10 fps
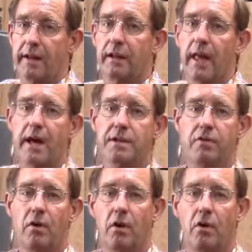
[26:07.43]
glass
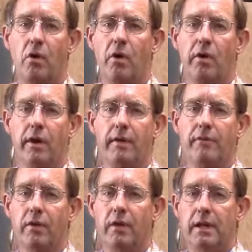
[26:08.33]
for our oil
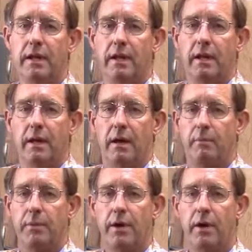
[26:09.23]
level
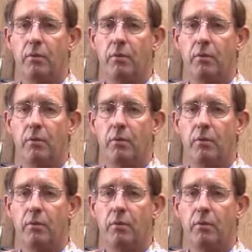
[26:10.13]
up there.